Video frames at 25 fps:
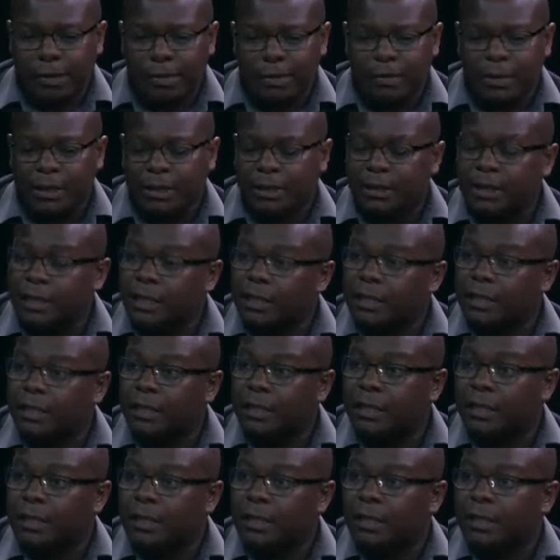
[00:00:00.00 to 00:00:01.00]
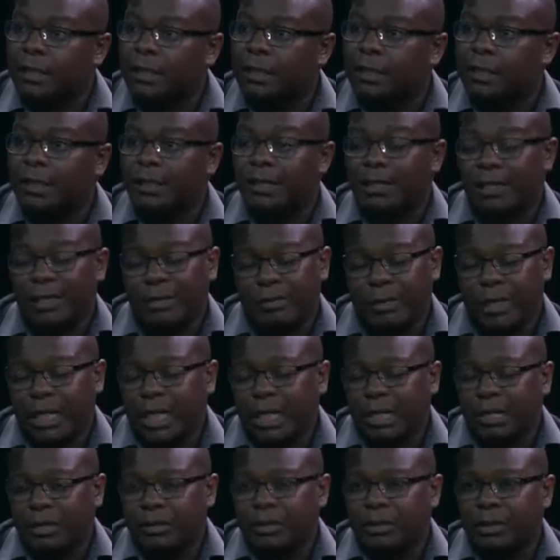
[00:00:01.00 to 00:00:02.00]
seed,
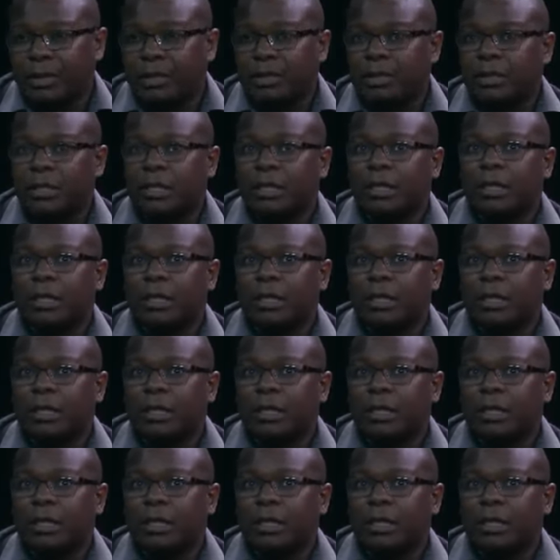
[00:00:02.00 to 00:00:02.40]
chemicals,